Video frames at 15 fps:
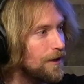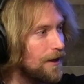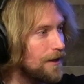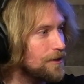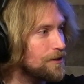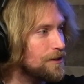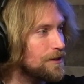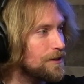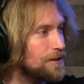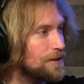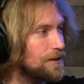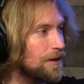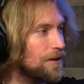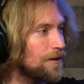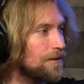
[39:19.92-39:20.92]
consciousness is
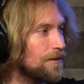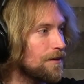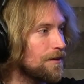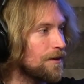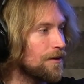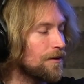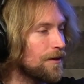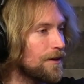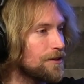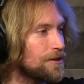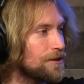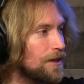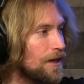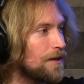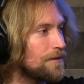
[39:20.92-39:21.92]
here, the thing you're
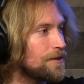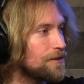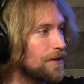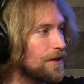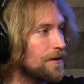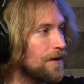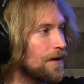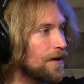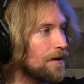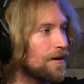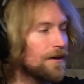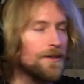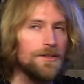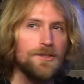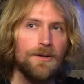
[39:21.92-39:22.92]
conscious of is right there.
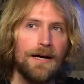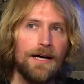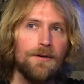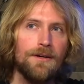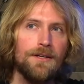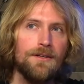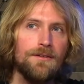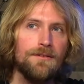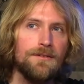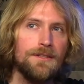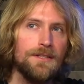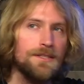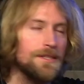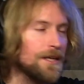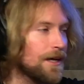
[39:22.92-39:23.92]
So how can you
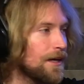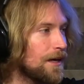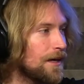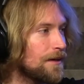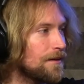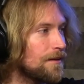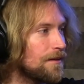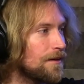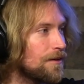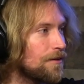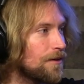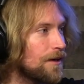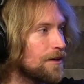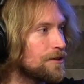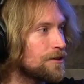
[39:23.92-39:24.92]
disconnect the thing you're
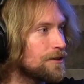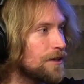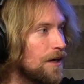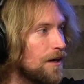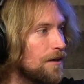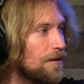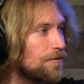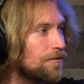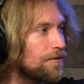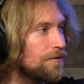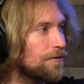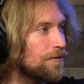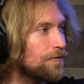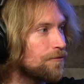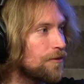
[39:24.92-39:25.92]
conscious of
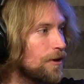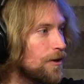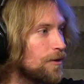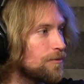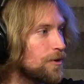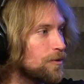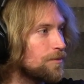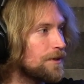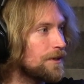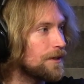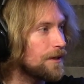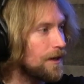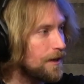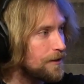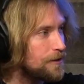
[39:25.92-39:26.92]
from you being
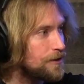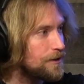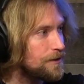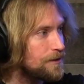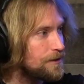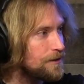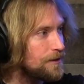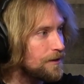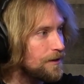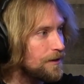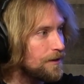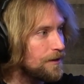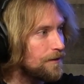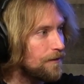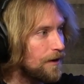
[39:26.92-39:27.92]
conscious,
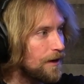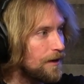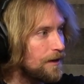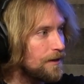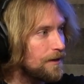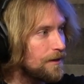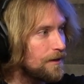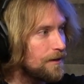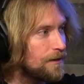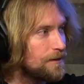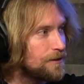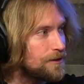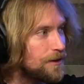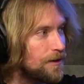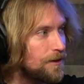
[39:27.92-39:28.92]
right?
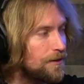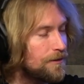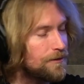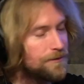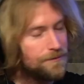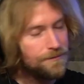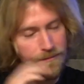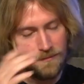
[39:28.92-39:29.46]
Mm. So